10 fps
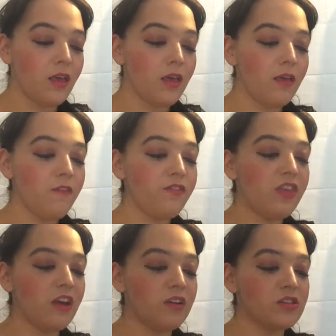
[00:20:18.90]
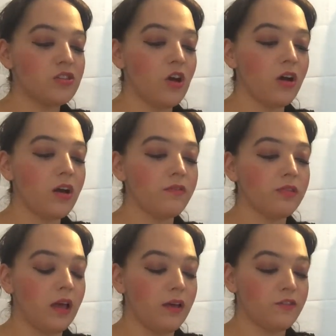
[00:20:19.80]
If there is talk of
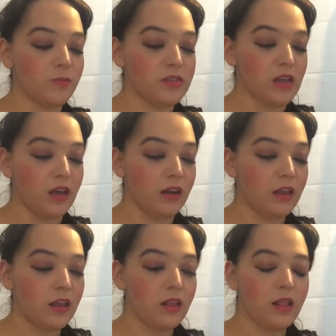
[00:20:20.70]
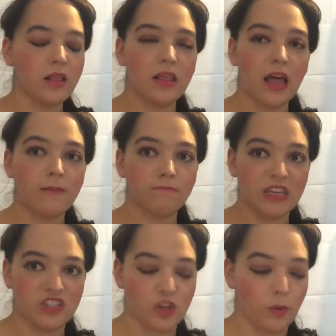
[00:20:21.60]
life to be done, let me
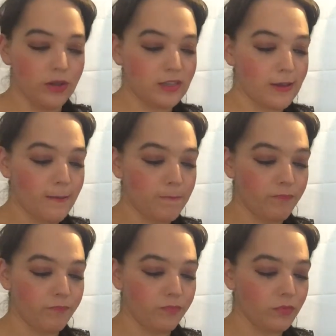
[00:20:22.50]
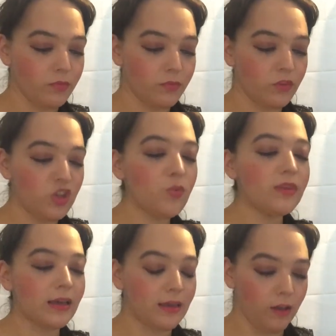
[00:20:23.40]
do it. You would
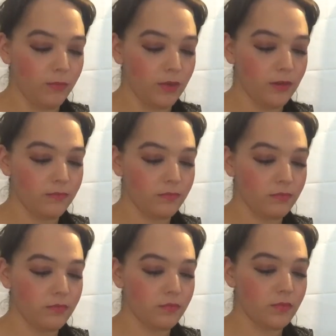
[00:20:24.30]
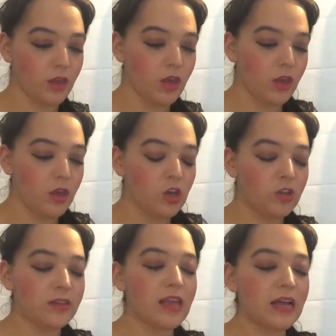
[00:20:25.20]
not kill me. You
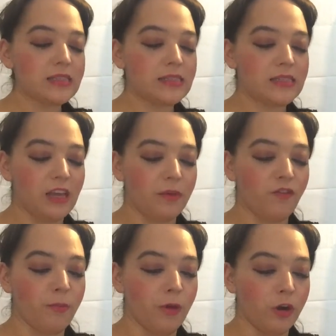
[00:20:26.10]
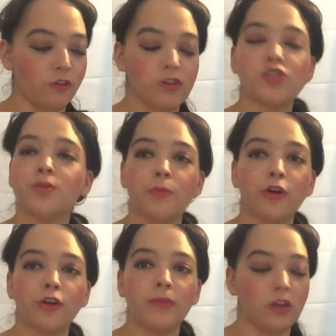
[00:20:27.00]
did not steal me from murderers to
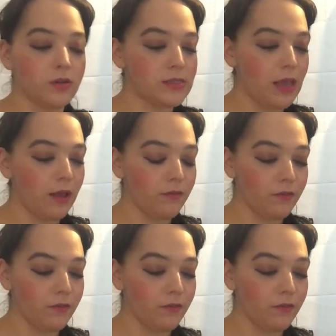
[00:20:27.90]
murder me yourself.